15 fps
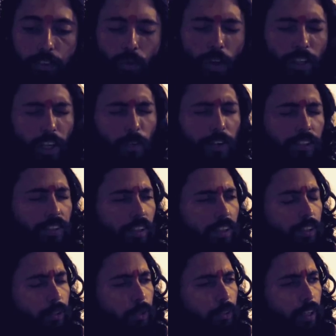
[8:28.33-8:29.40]
what I was
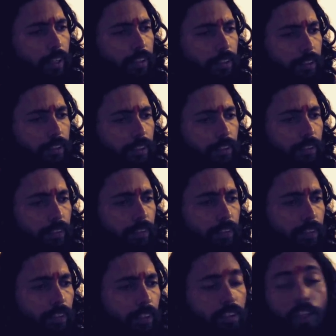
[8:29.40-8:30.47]
telling you, that the
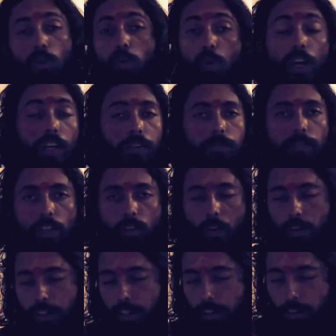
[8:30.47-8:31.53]
Google
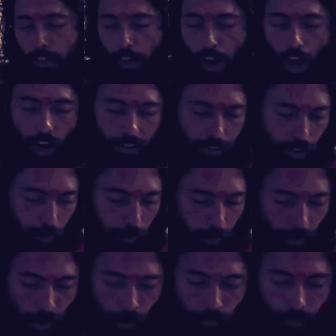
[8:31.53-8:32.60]
authority answered
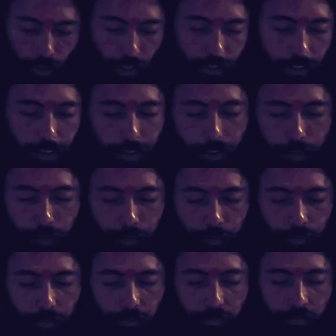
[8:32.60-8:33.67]
me that
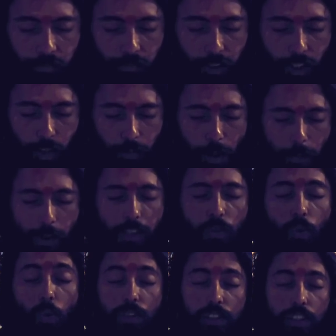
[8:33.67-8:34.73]
people
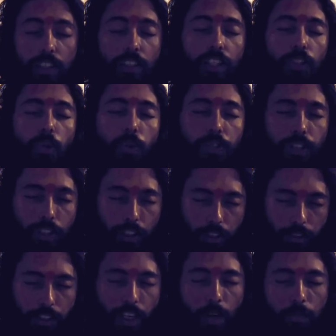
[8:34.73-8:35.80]
closely
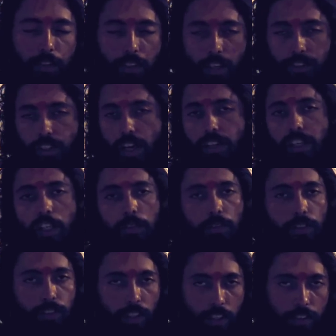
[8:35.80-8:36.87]
associated with Nigrahacharya and
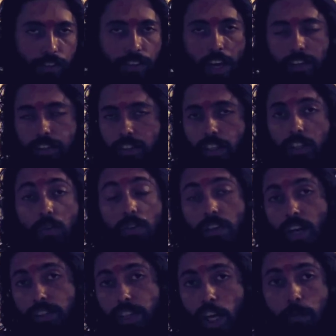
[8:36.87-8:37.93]
Dhirendra Shastri and
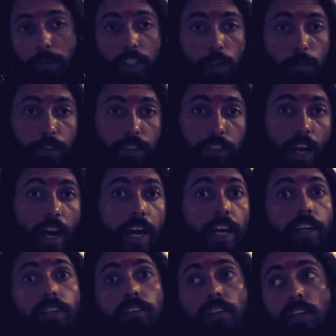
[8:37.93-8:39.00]
Ruddhacharya, Pradeep Mishra
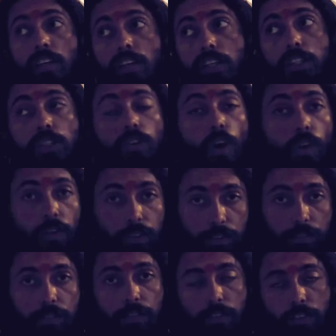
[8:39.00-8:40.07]
and
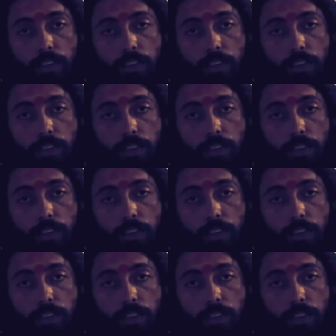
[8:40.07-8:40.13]
ISKCON